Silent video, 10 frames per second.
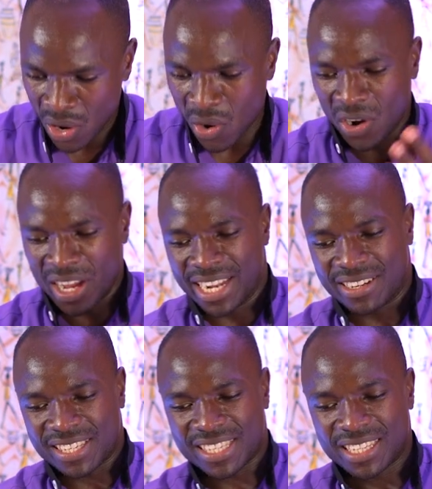Or
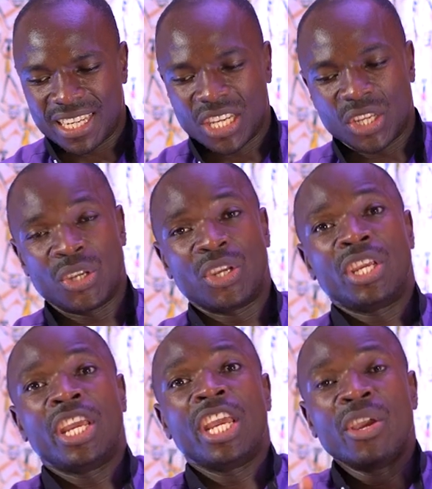else,
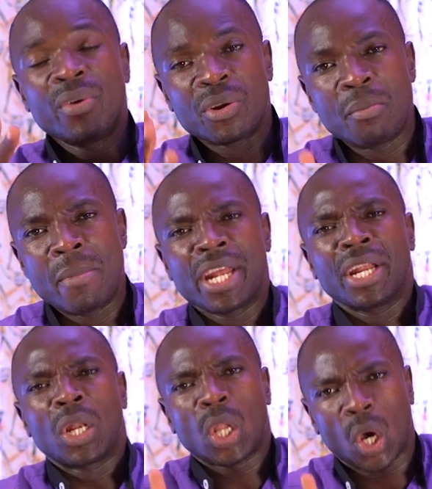he will
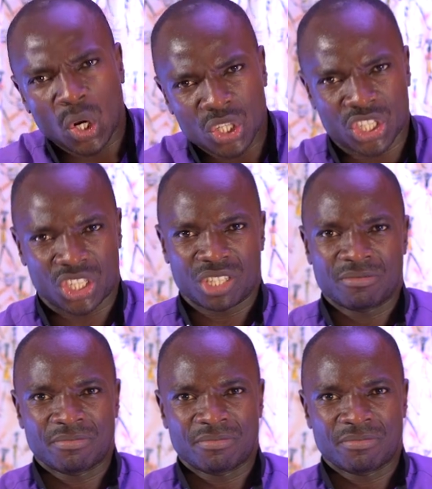remain locked